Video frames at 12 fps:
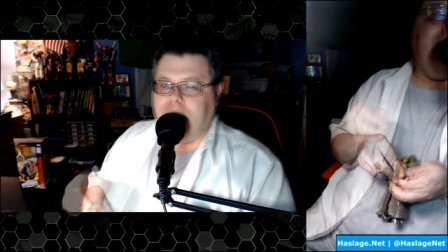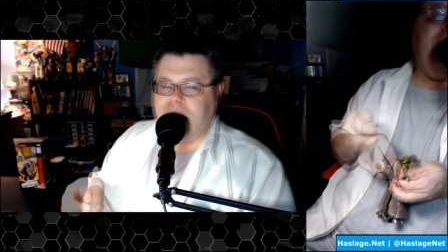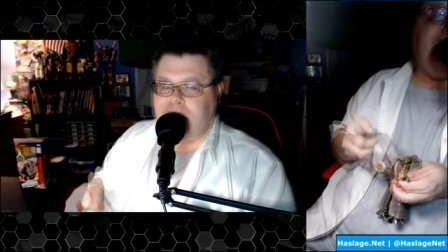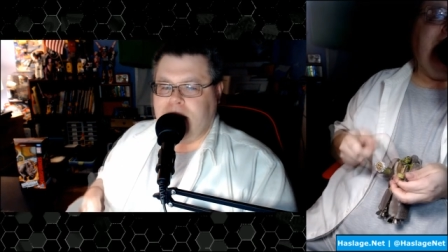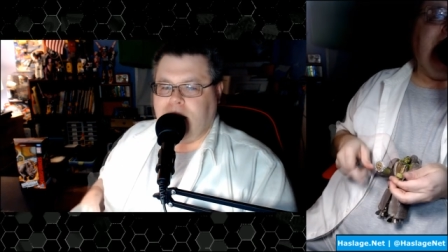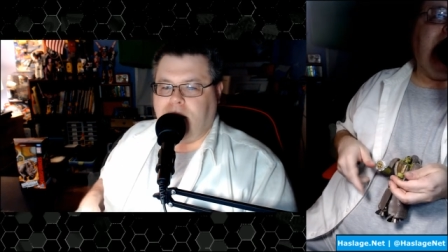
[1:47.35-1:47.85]

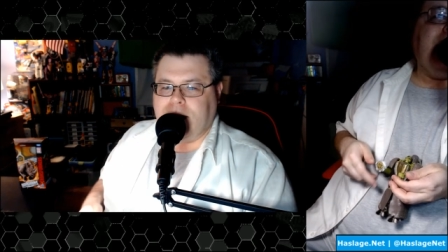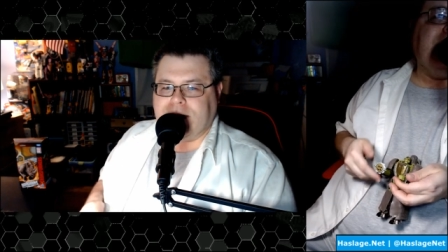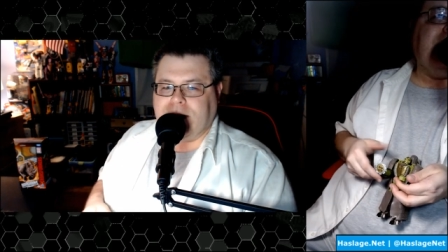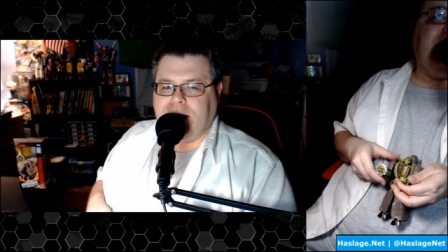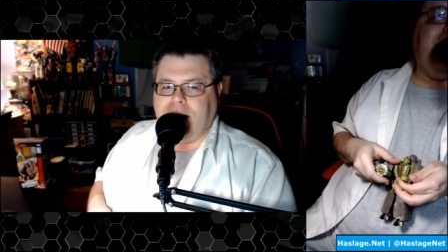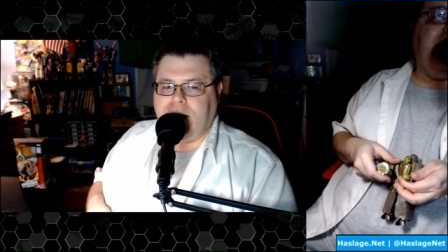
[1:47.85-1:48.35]
B Larkin's
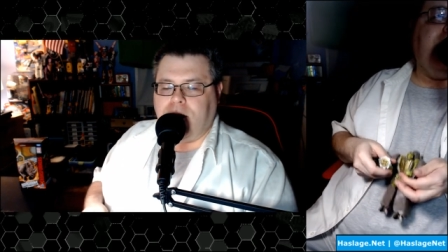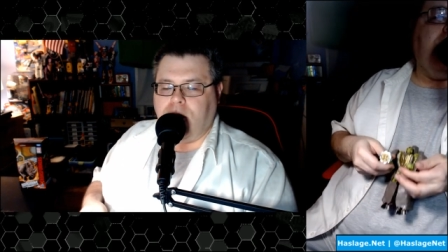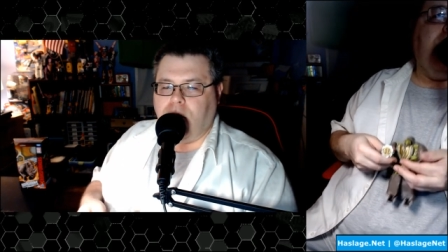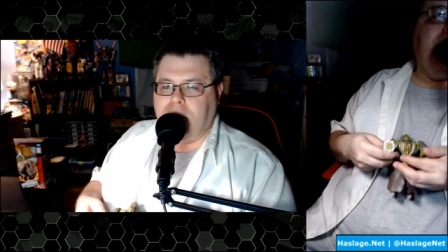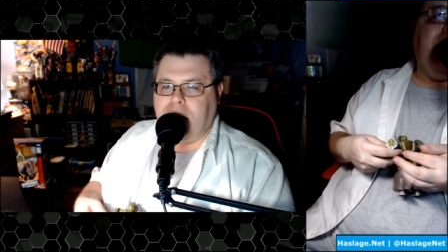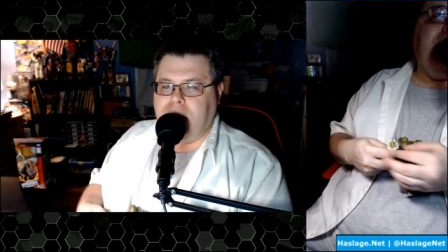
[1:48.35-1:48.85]
Lair or
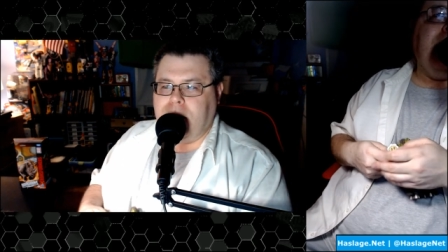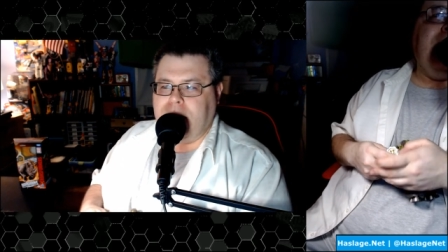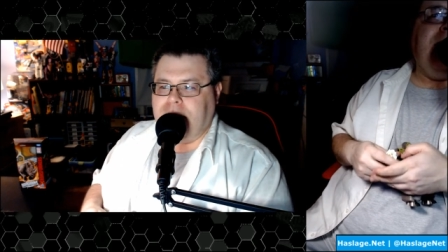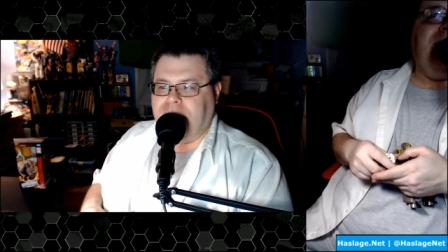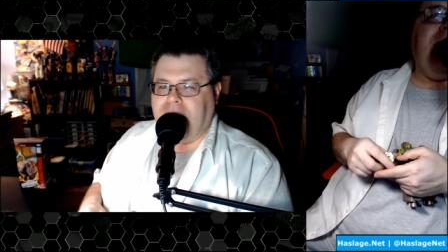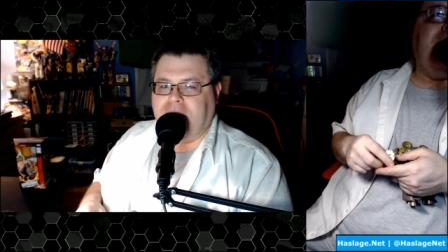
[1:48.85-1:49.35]
maybe
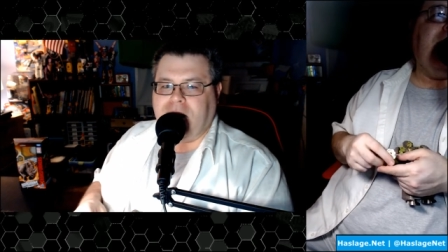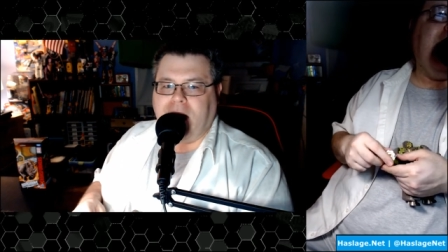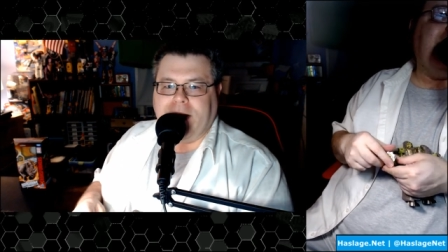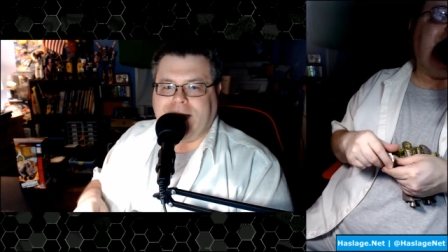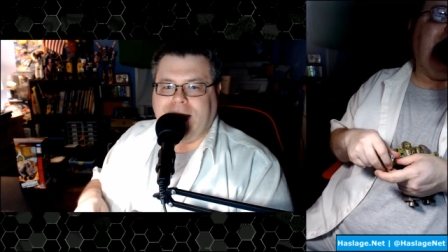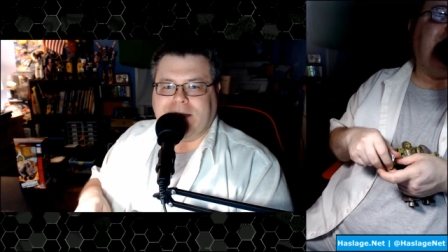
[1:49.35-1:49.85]

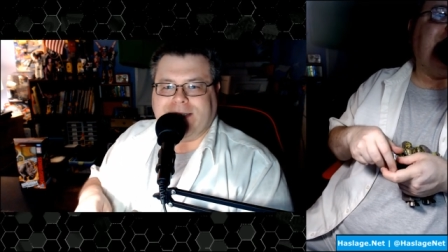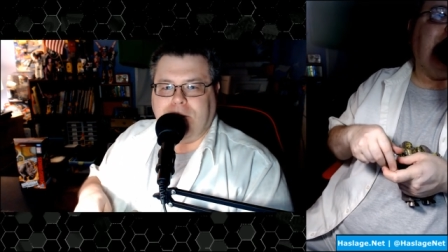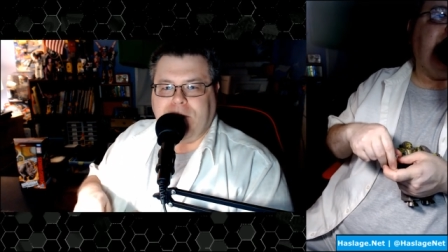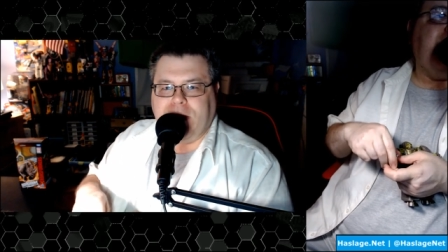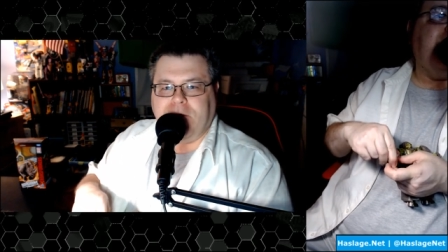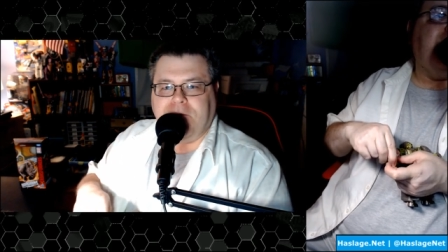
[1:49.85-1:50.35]
Firetox has
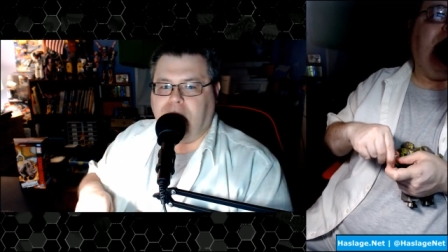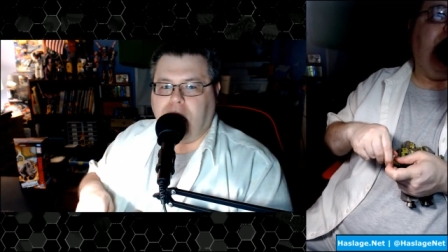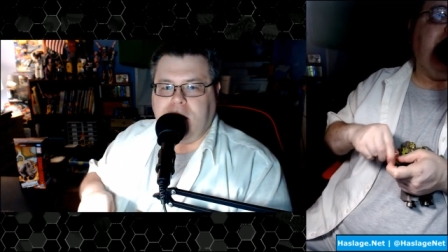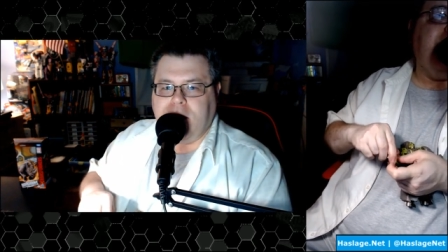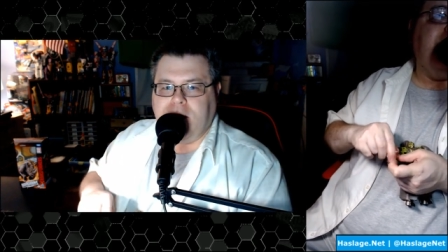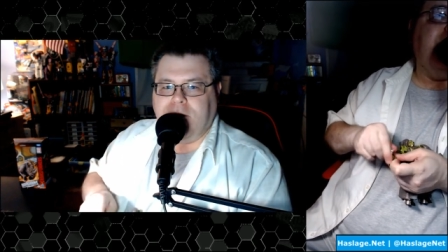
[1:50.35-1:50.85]
something for
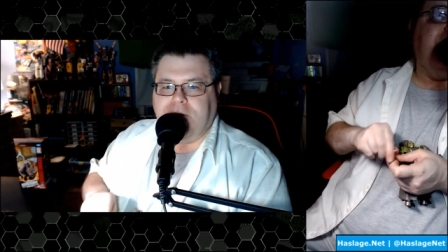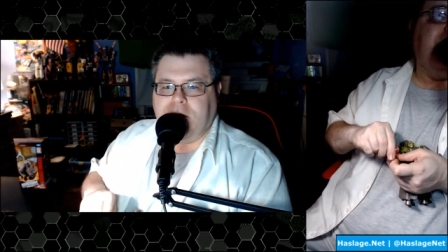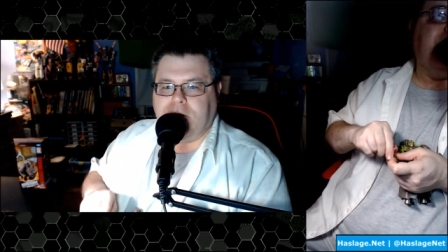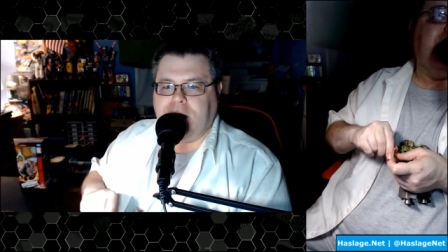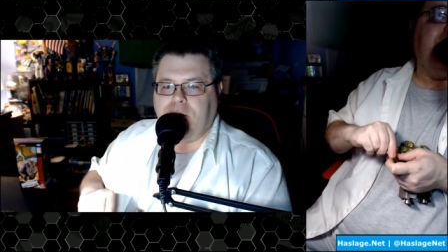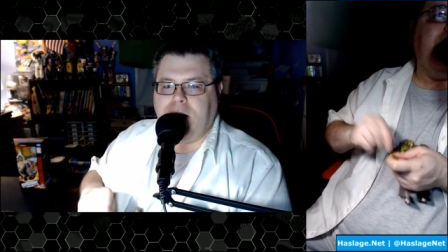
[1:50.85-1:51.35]
you if you
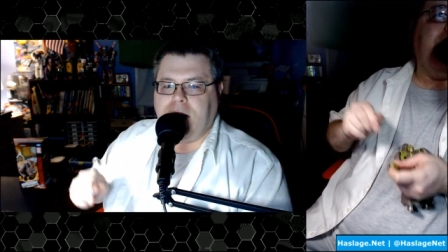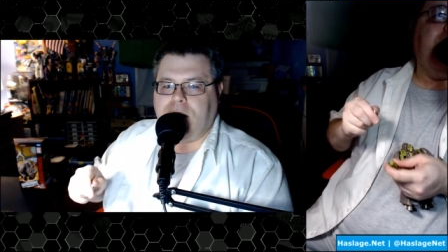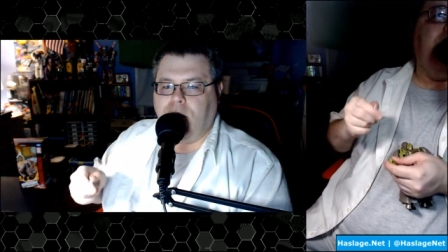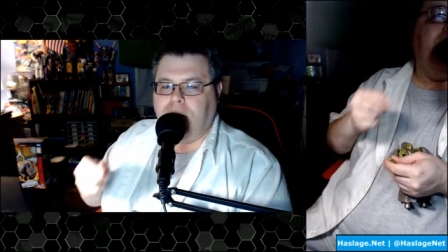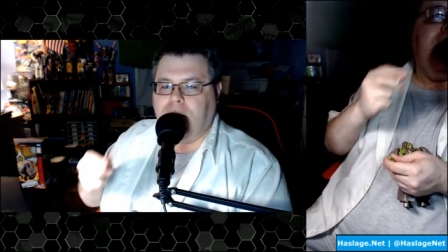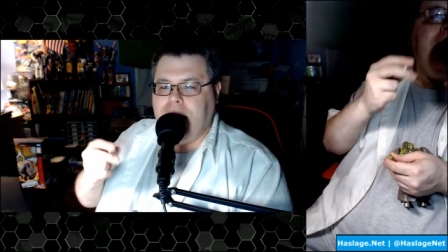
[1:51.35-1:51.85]
really want to
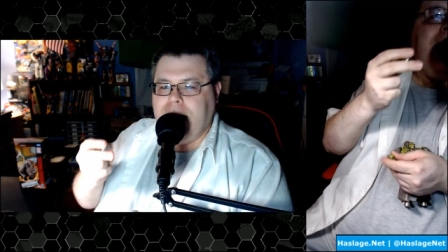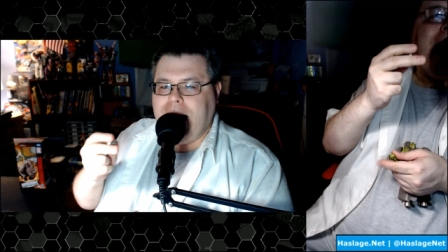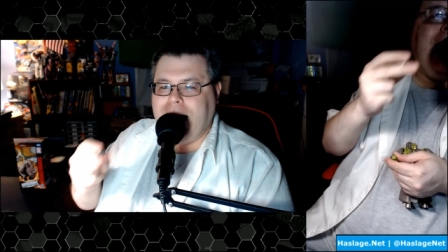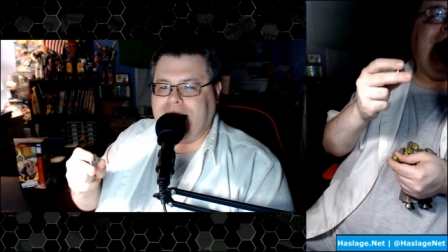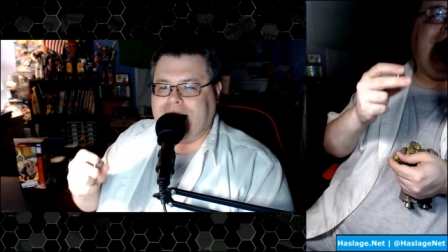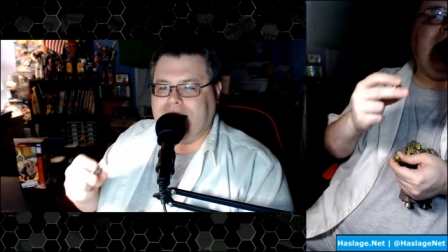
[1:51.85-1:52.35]
go
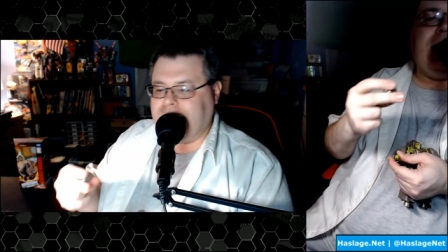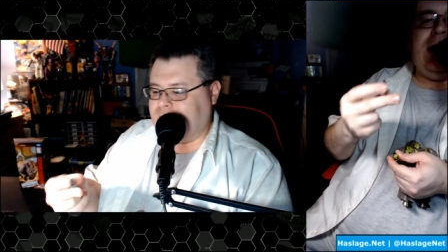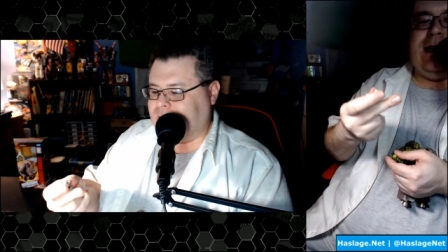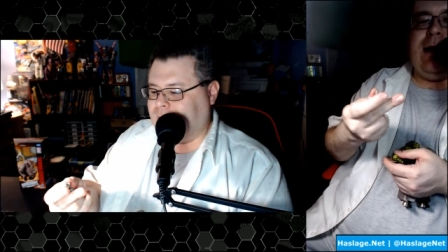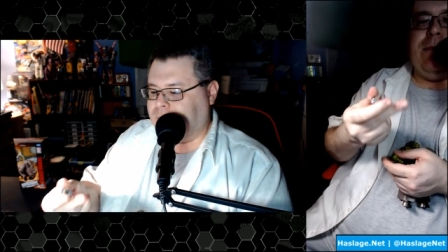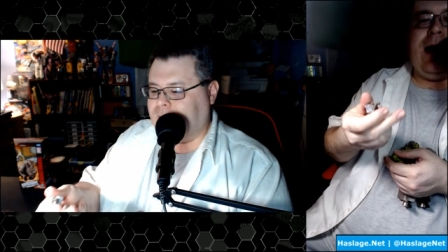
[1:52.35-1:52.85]
and get
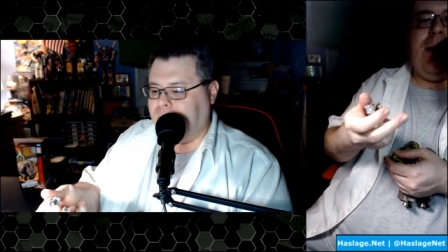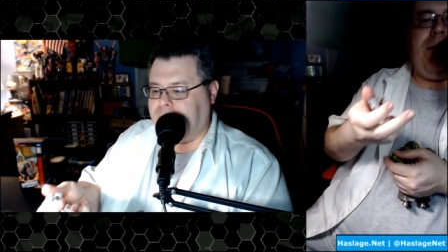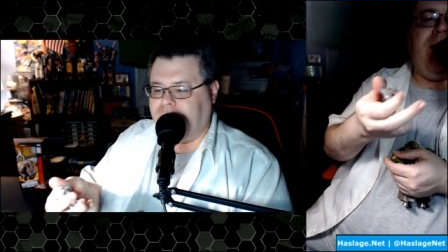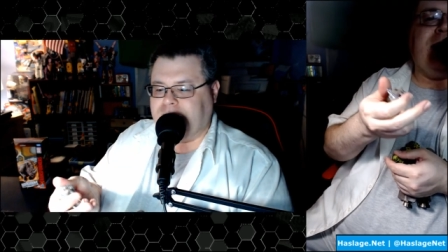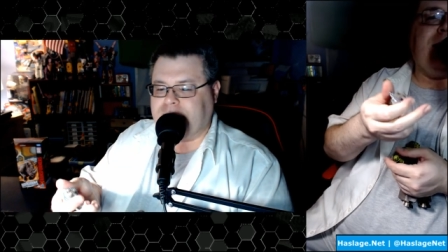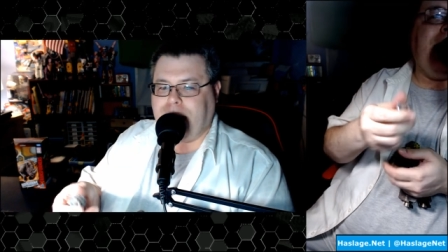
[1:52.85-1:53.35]
some type of
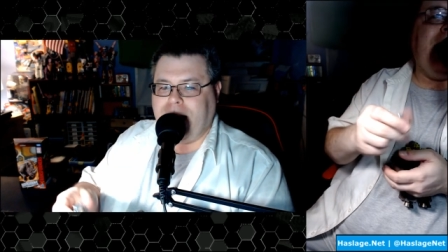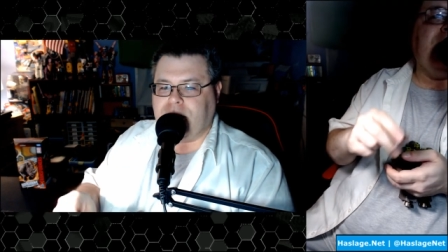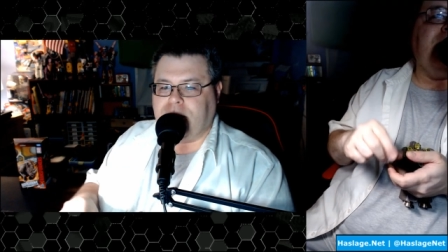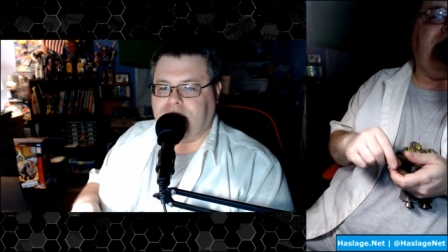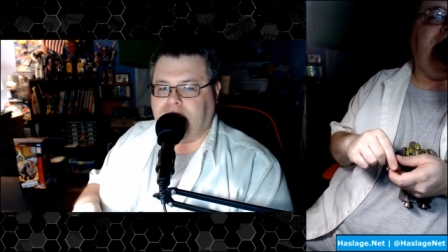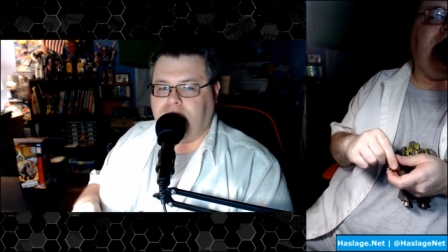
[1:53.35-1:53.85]
expansion
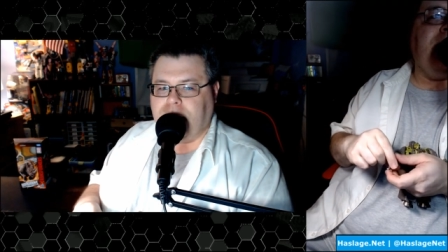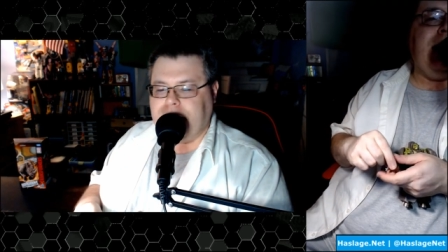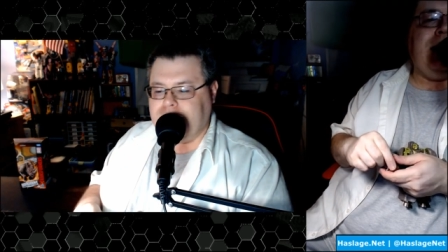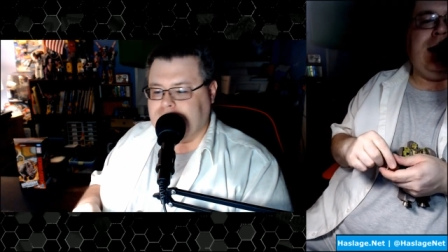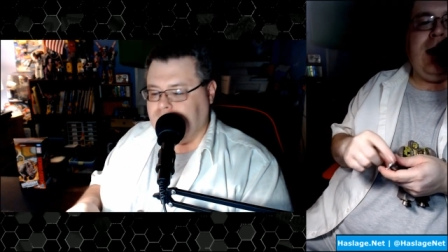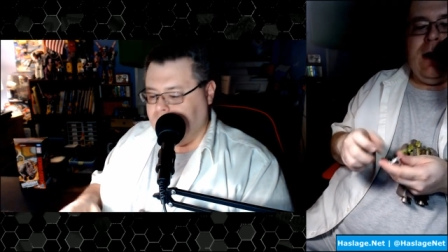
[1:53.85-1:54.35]
for
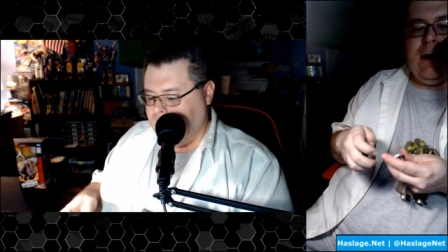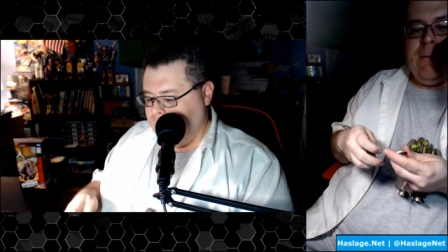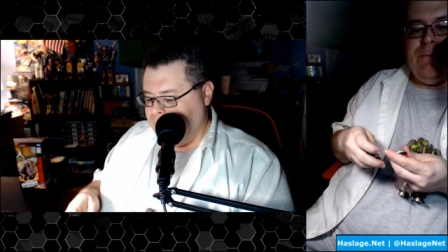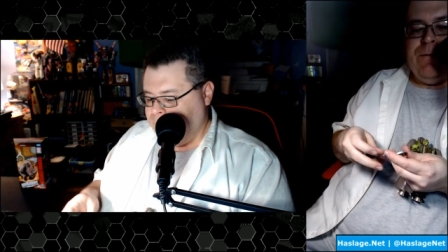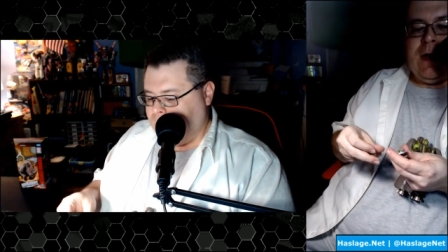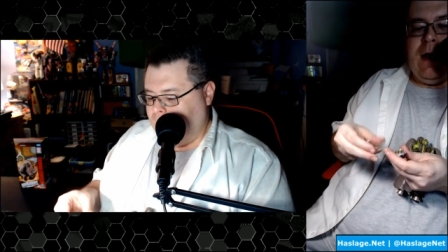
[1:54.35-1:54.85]
these.
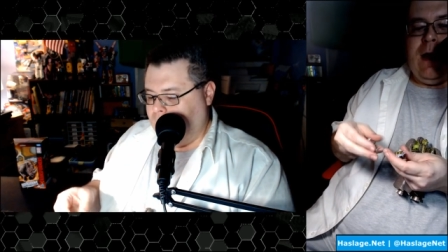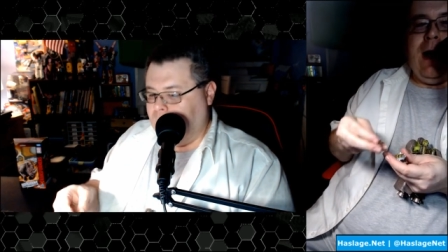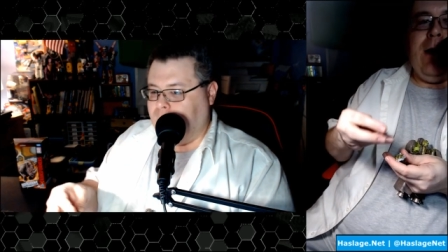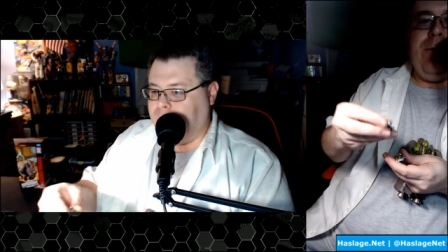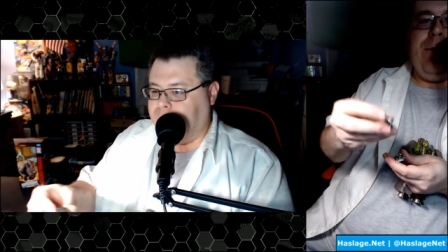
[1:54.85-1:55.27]
I